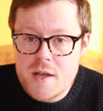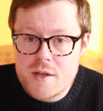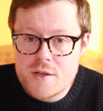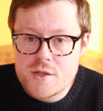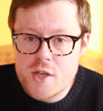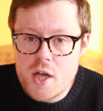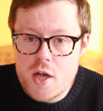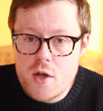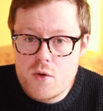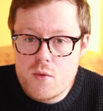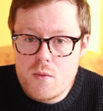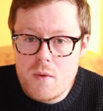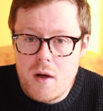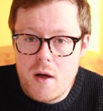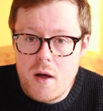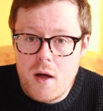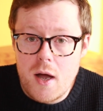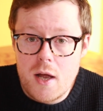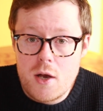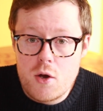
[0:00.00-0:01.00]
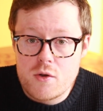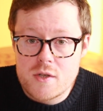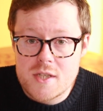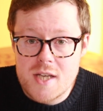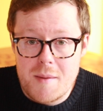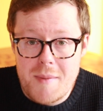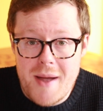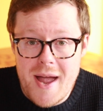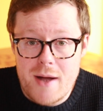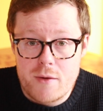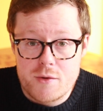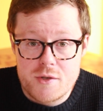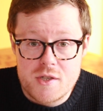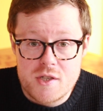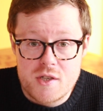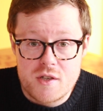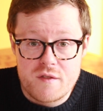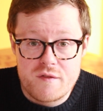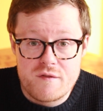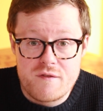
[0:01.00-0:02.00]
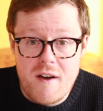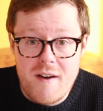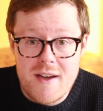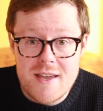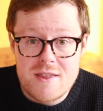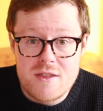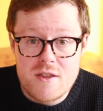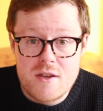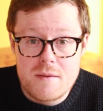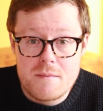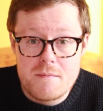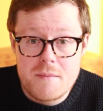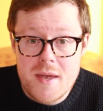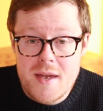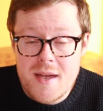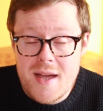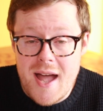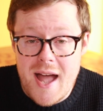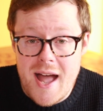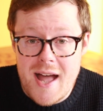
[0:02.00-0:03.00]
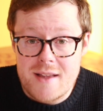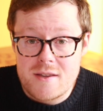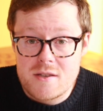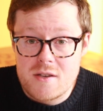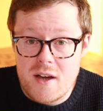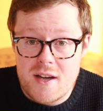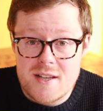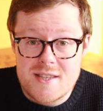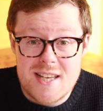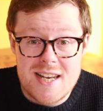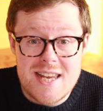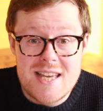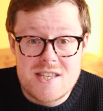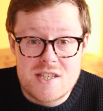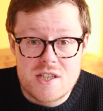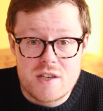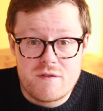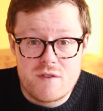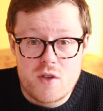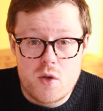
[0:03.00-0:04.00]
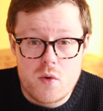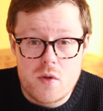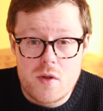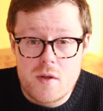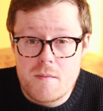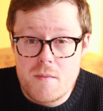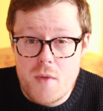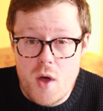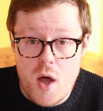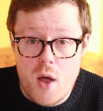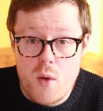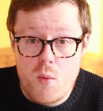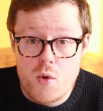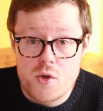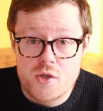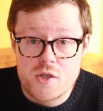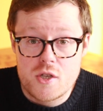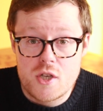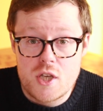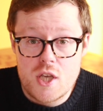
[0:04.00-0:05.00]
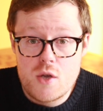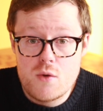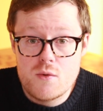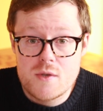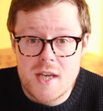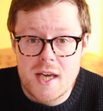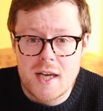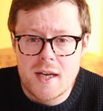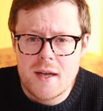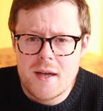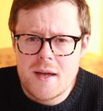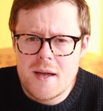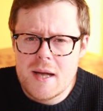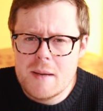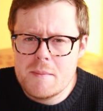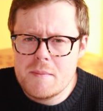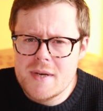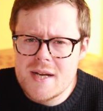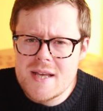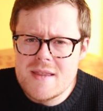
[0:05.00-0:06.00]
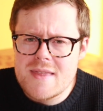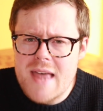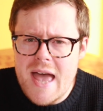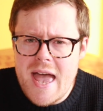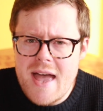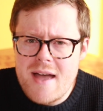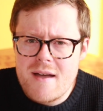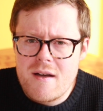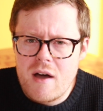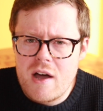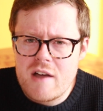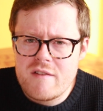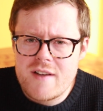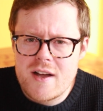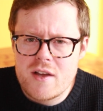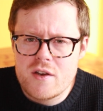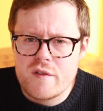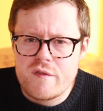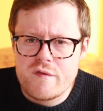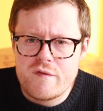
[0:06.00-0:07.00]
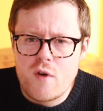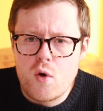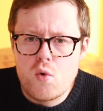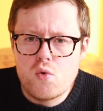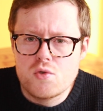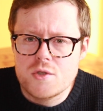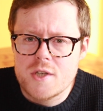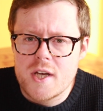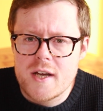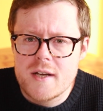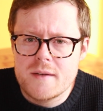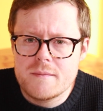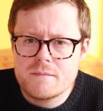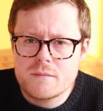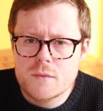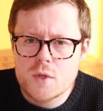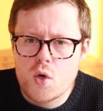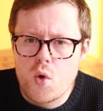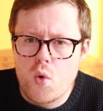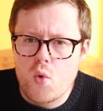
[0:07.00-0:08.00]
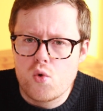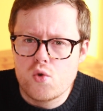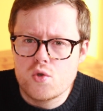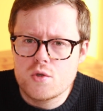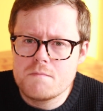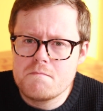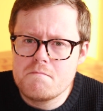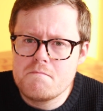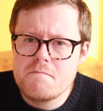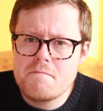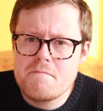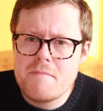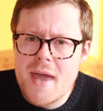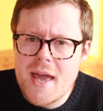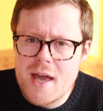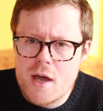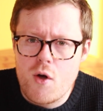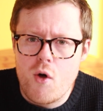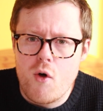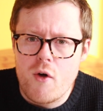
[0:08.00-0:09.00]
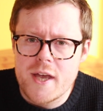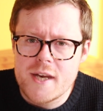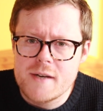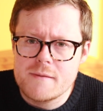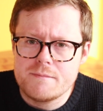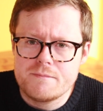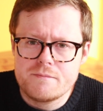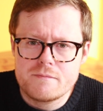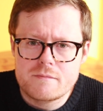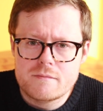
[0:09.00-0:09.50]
So I looked up how to sort of find them, and I deleted a few of them that I wasn't using. But in there, I found a folder called Bitcoin.